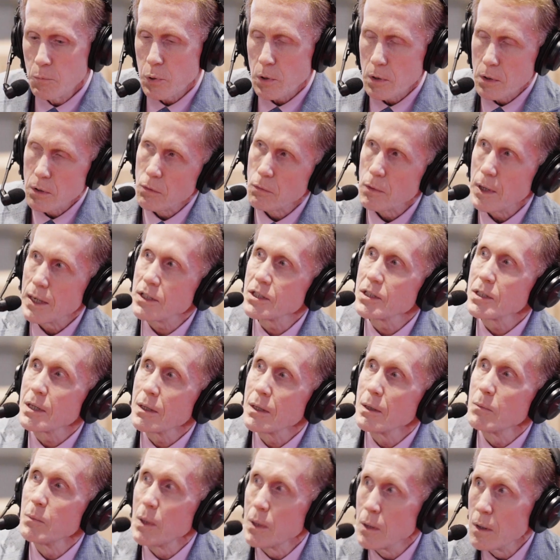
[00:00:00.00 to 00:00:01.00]

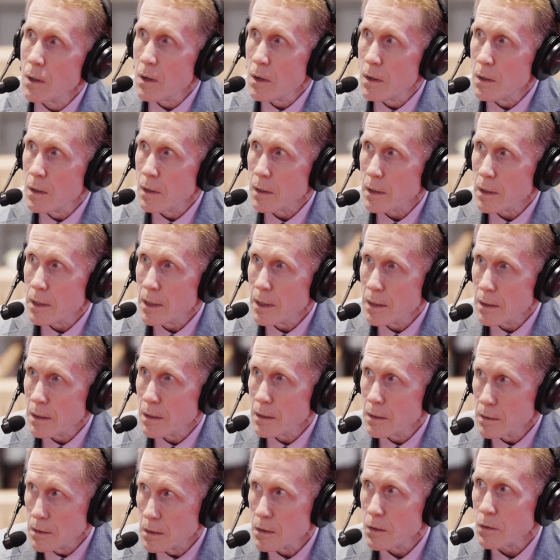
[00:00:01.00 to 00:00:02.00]
progressing them along
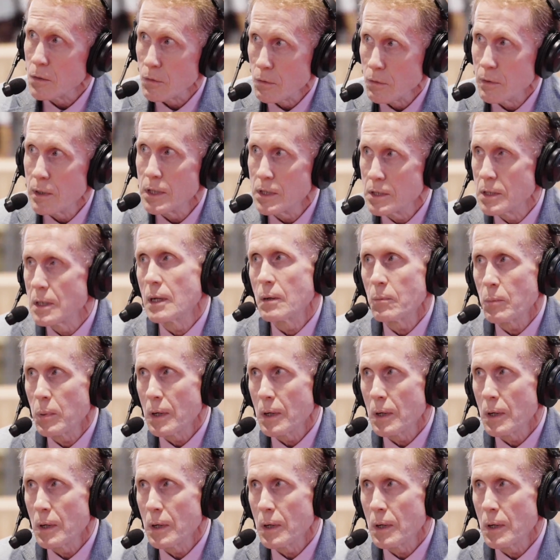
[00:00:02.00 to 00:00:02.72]
in clinical reasoning